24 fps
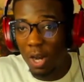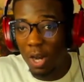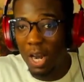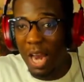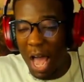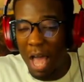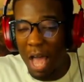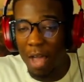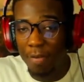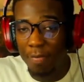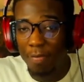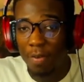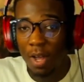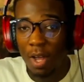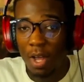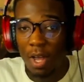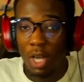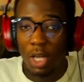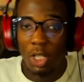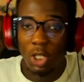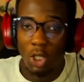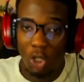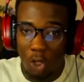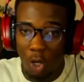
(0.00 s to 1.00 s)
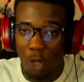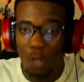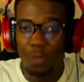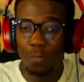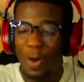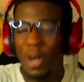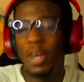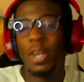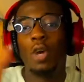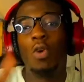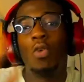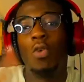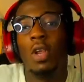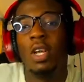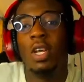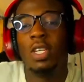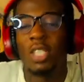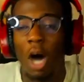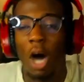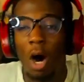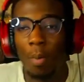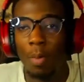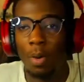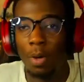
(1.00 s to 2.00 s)
live just for Adekunle's
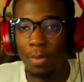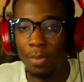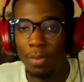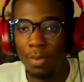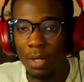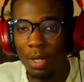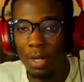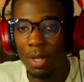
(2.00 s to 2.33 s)
album.